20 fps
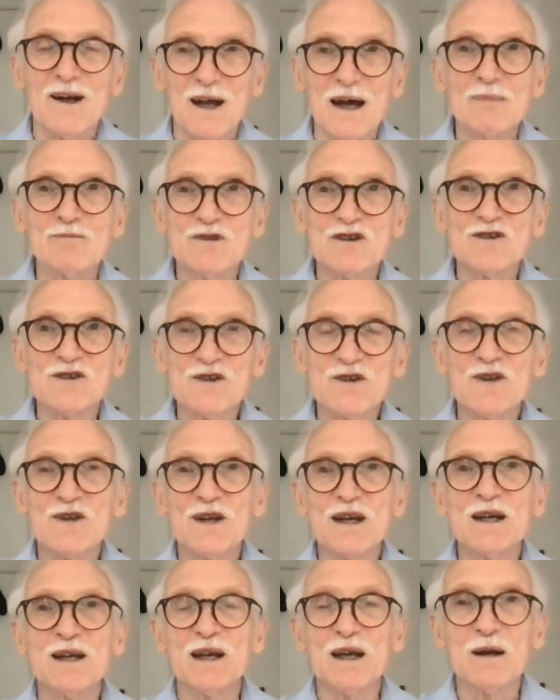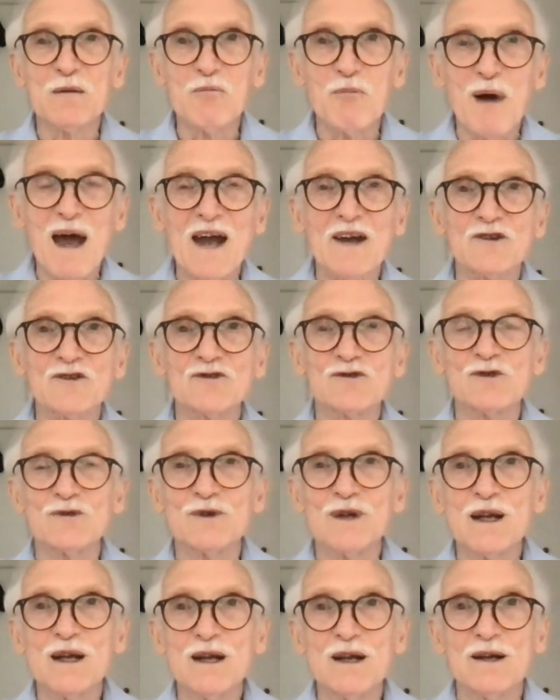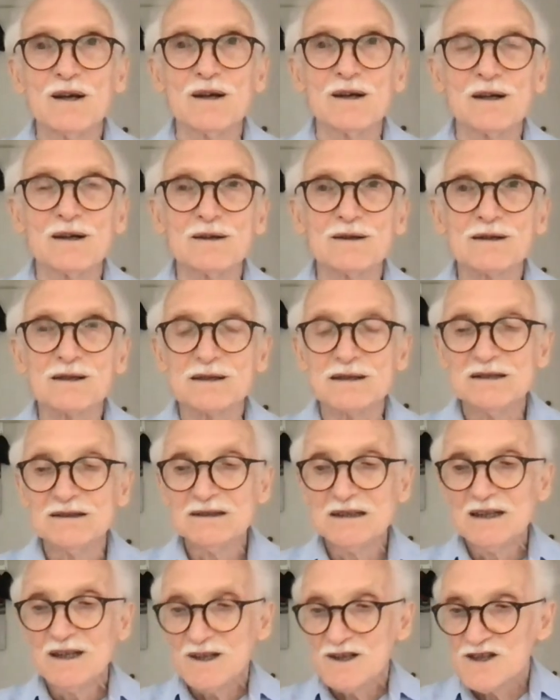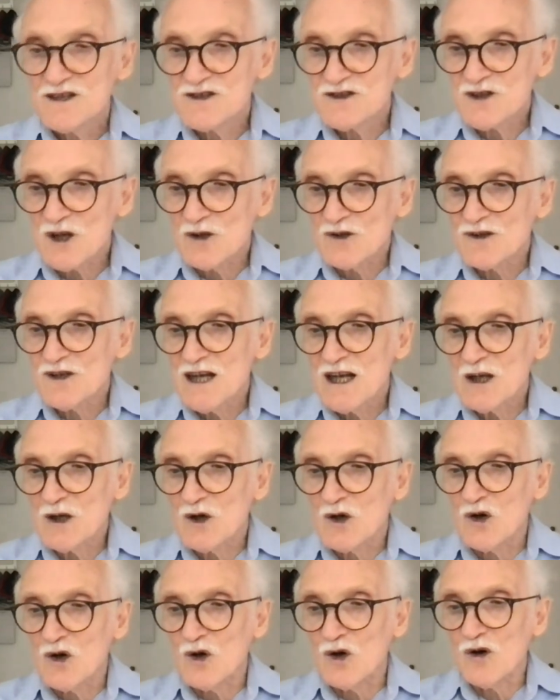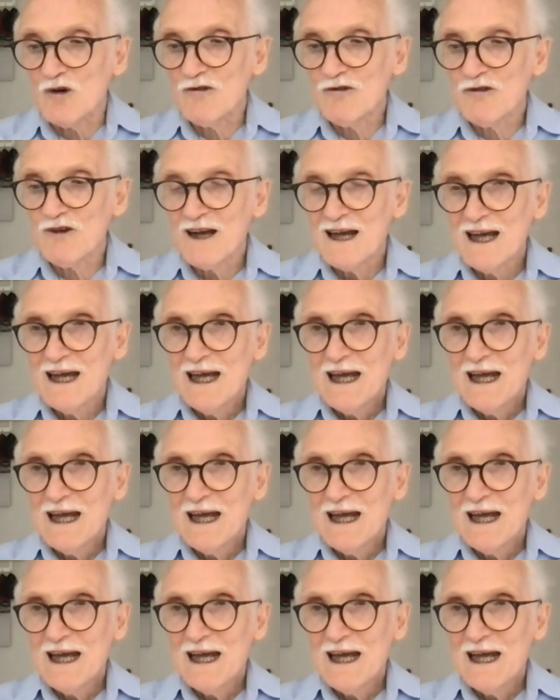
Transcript: I'm just thinking back through the years, starting off,